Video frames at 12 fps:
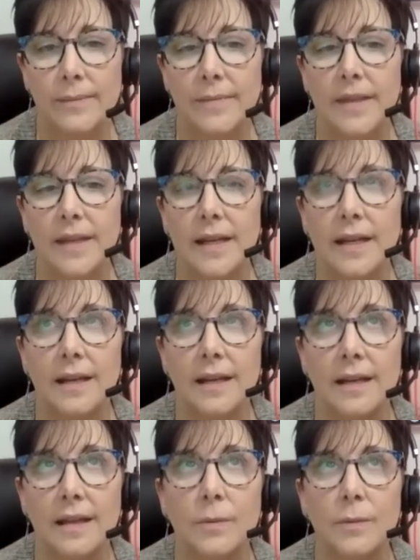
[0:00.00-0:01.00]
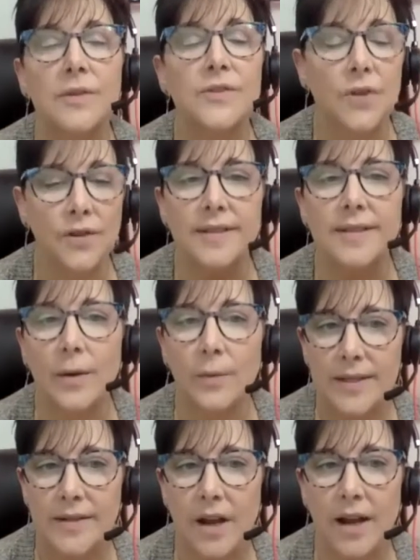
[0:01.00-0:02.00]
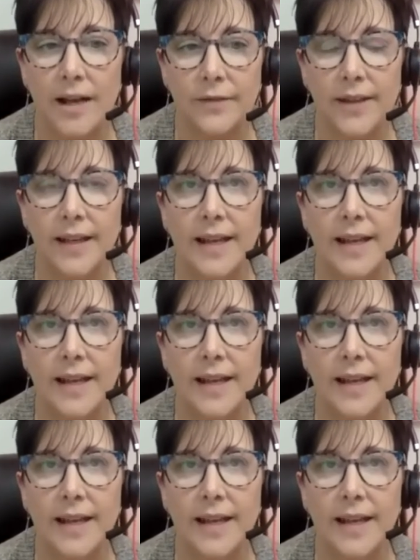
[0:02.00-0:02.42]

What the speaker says: the results that we saw out of it.